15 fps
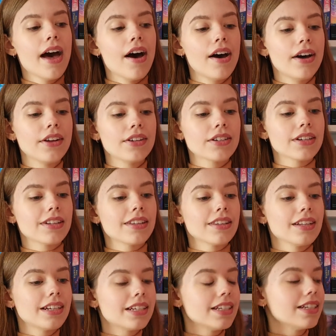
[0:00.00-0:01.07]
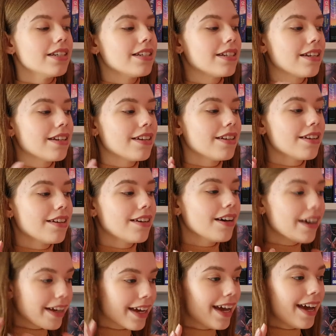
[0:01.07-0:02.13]
And it is,
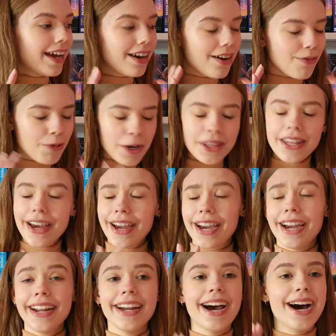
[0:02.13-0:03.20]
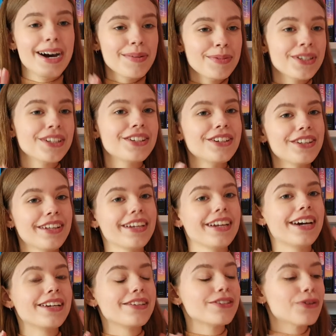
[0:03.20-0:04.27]
again, one that I absolutely
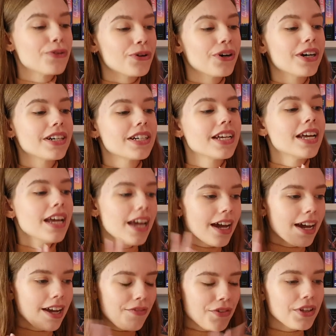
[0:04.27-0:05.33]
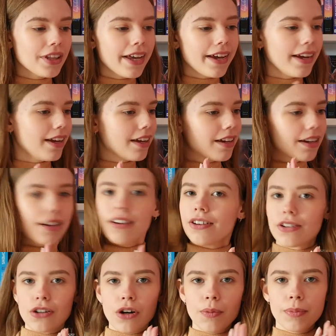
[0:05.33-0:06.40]
adored. If you like
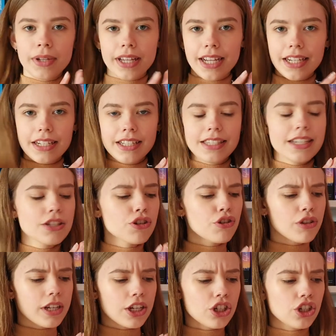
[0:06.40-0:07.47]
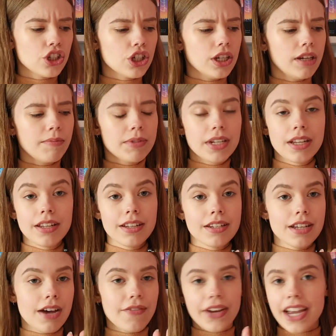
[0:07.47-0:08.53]
complicated sister relationships,
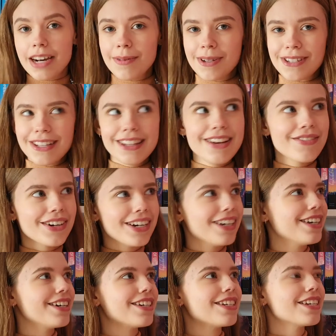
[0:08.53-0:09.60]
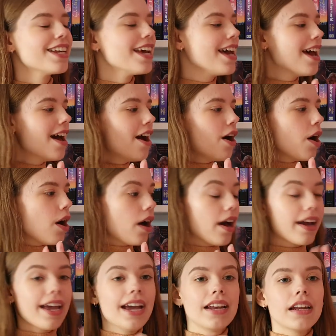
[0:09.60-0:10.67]
sapphic enemies to lovers.
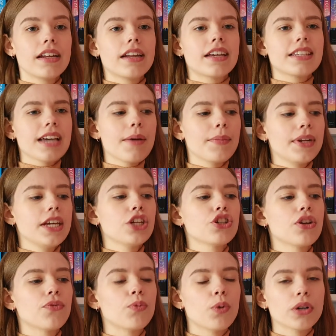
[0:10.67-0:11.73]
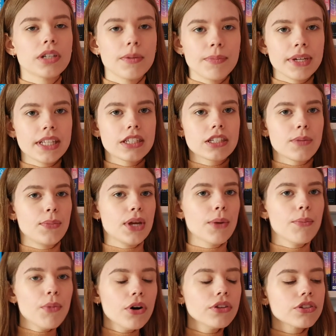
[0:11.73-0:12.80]
Again, an examination of what it means to be a
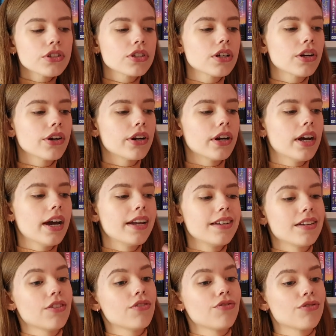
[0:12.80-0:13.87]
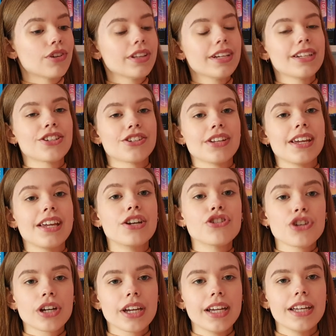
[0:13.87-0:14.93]
monster and really just
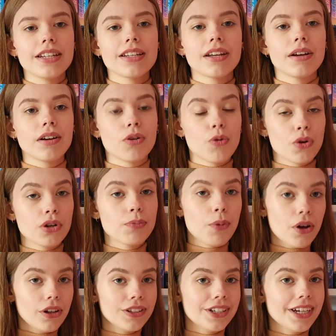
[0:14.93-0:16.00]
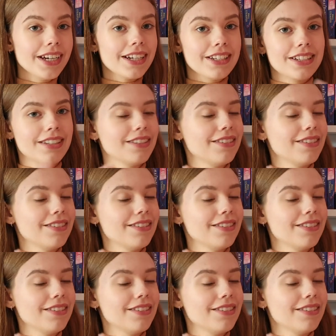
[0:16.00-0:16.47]
intricate court politics.